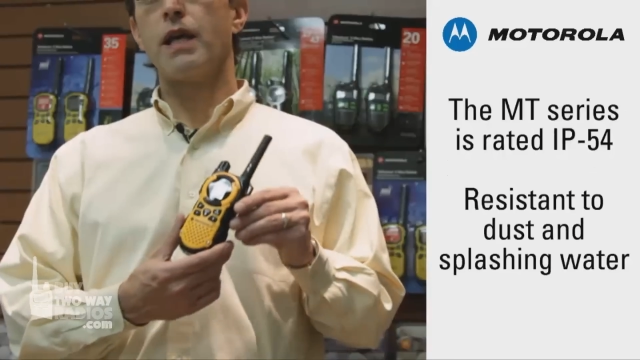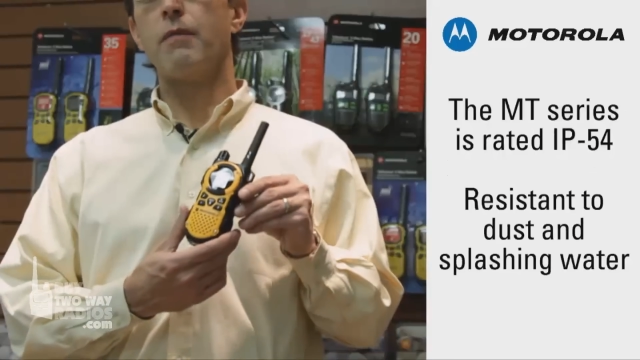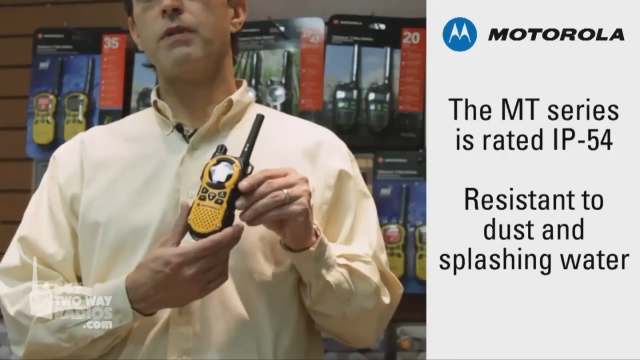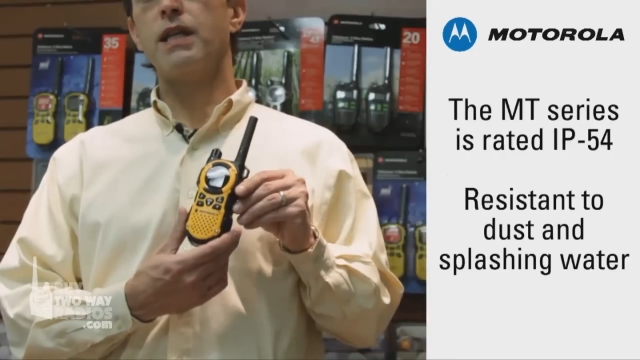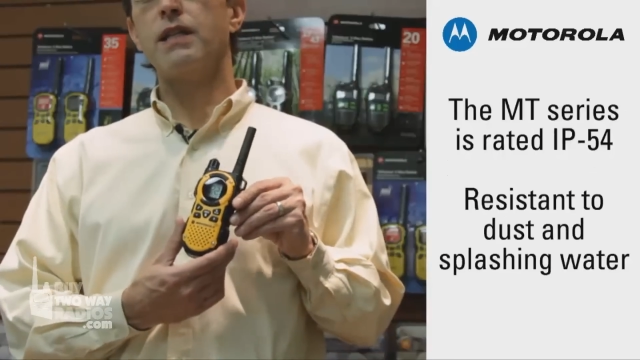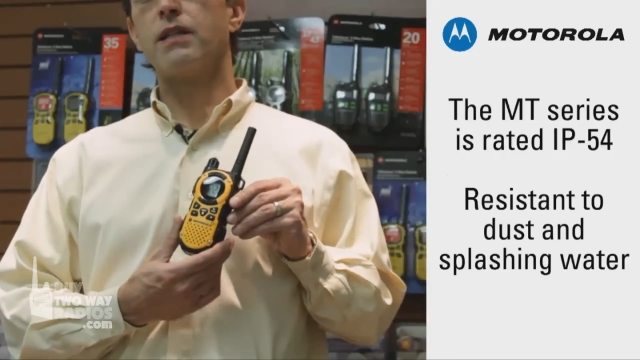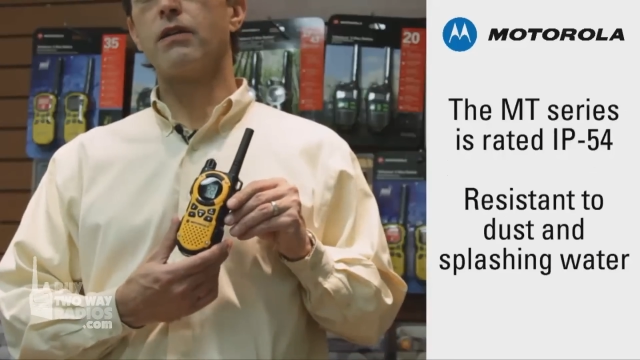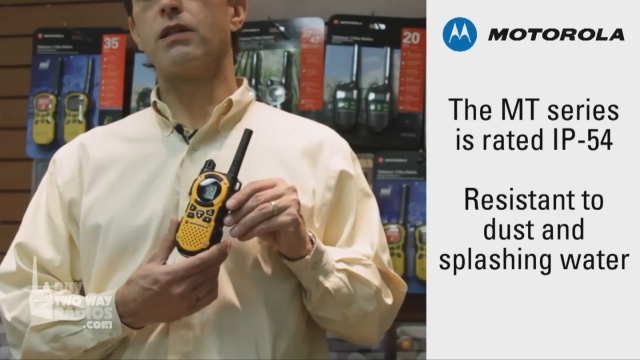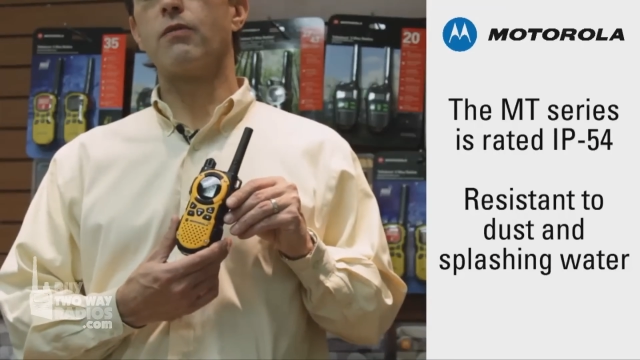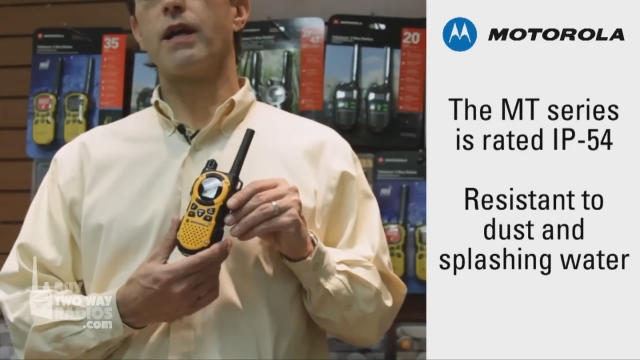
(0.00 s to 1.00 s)
The MT
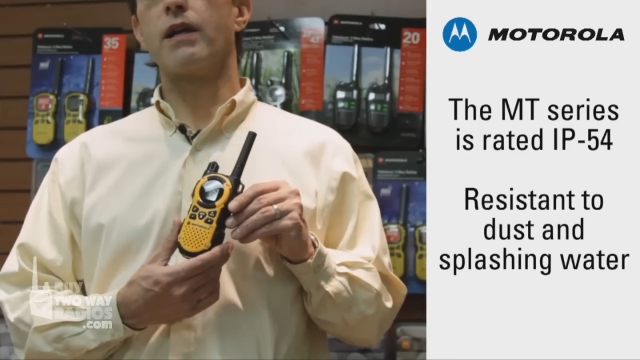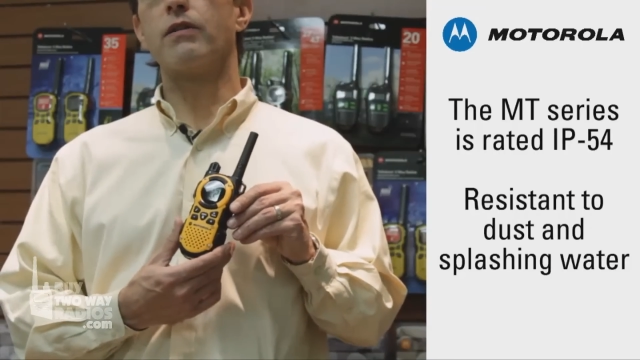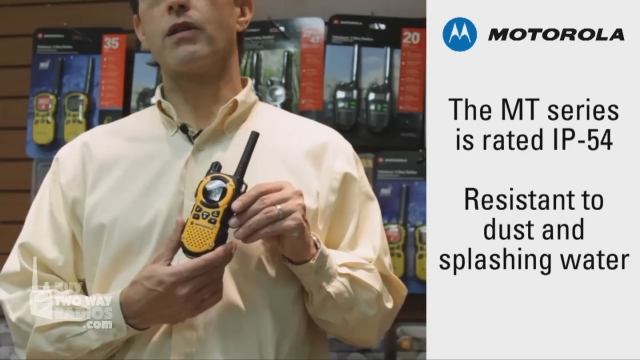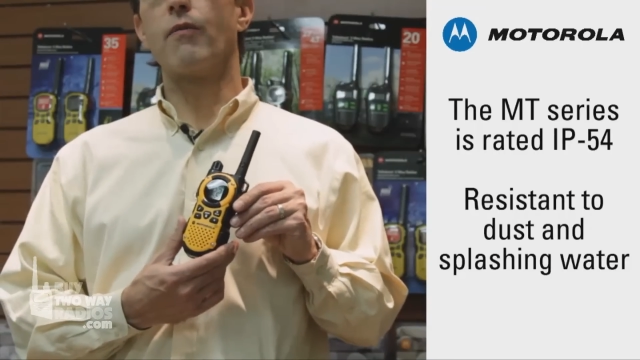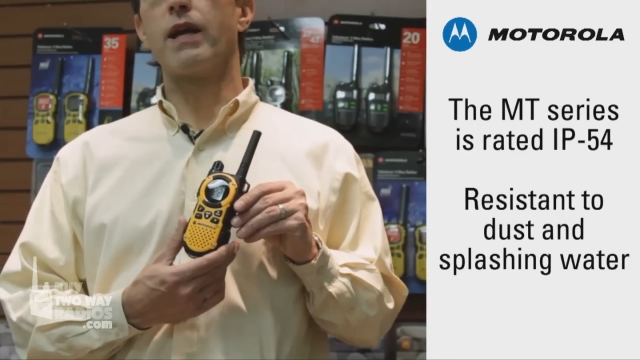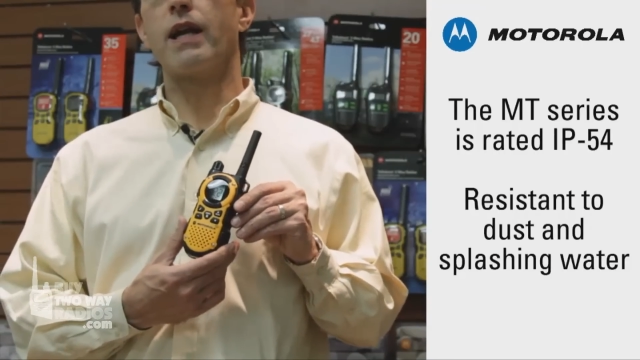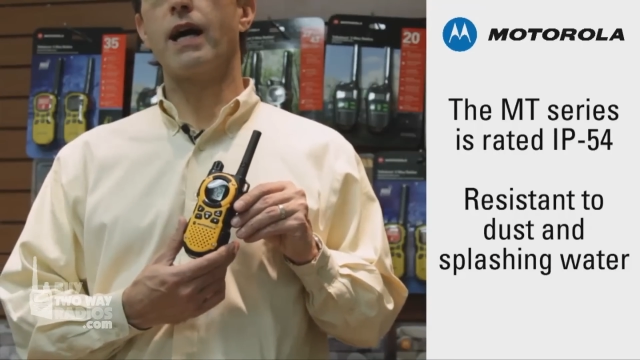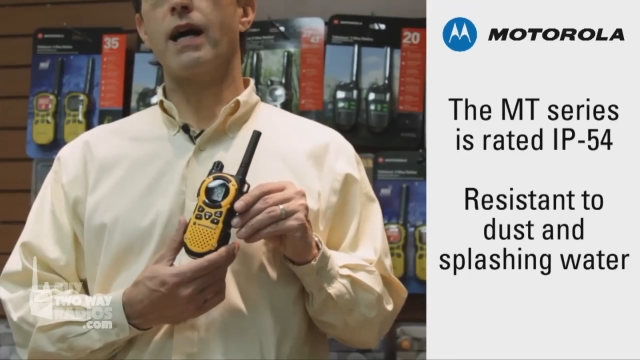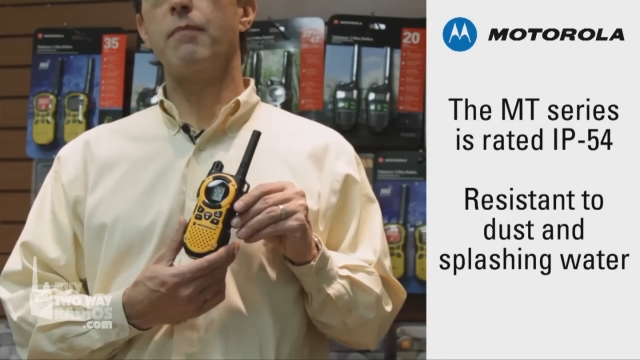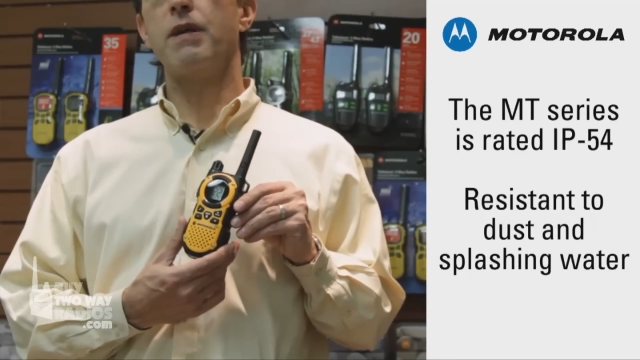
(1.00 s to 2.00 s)
series radios are
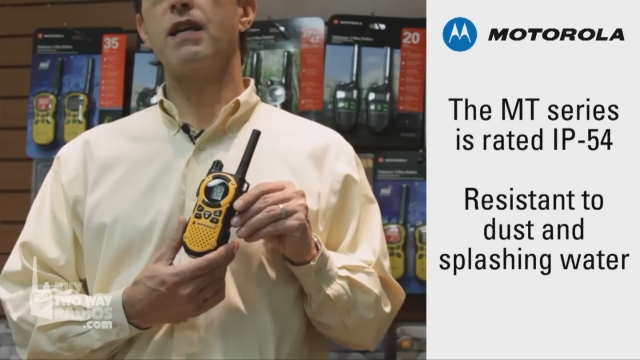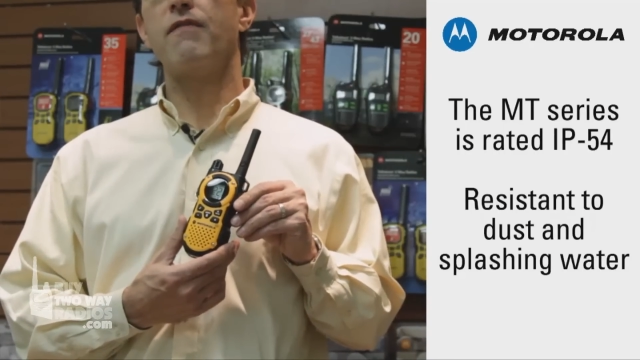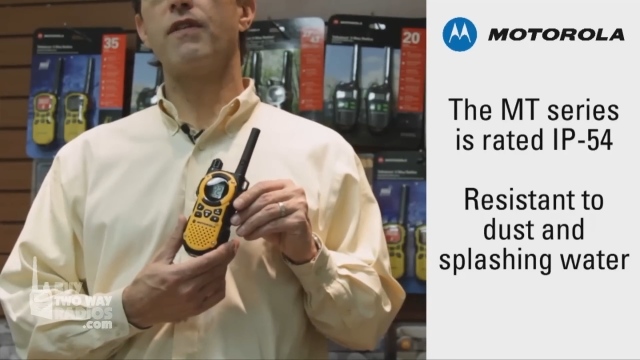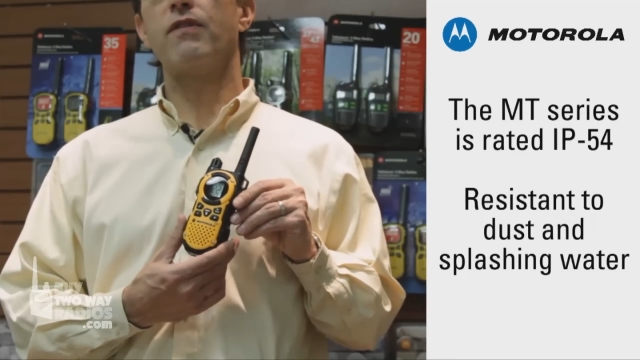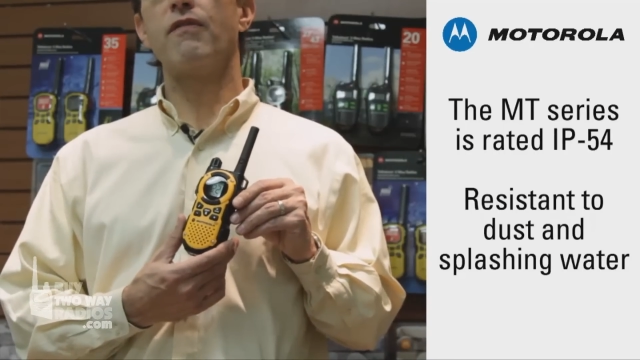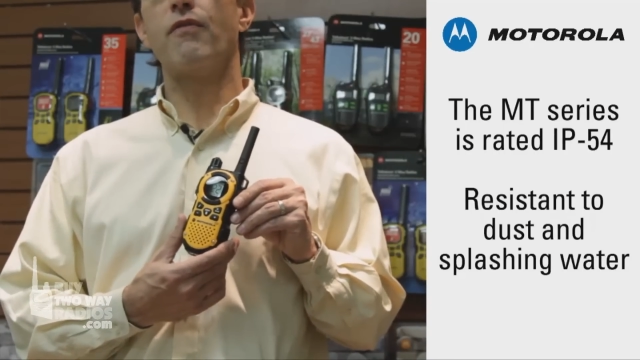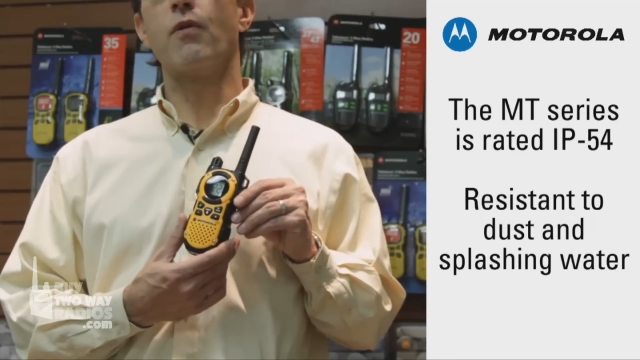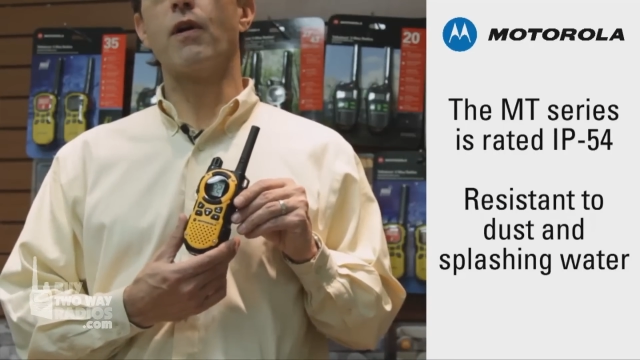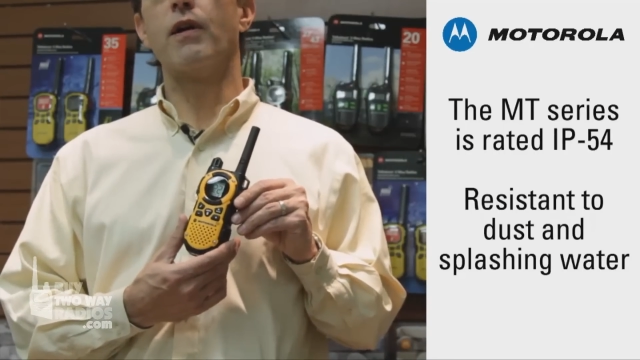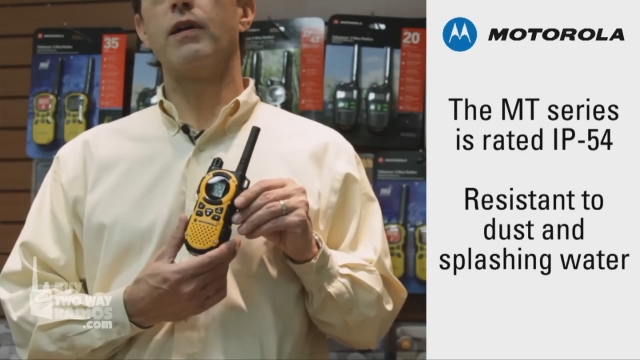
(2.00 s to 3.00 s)
rated
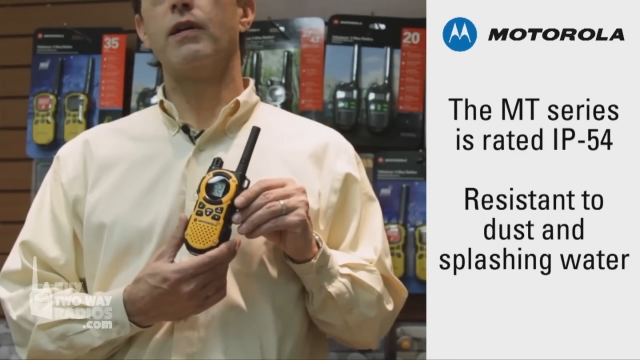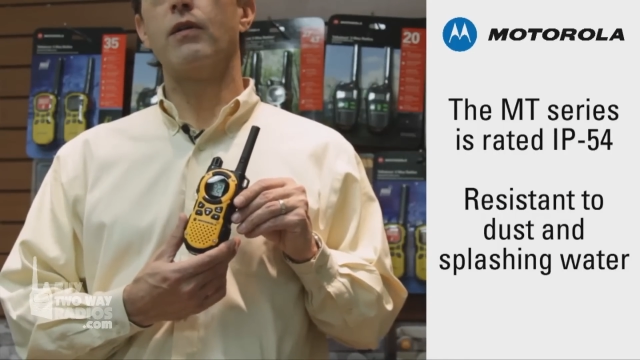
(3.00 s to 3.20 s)
IP54,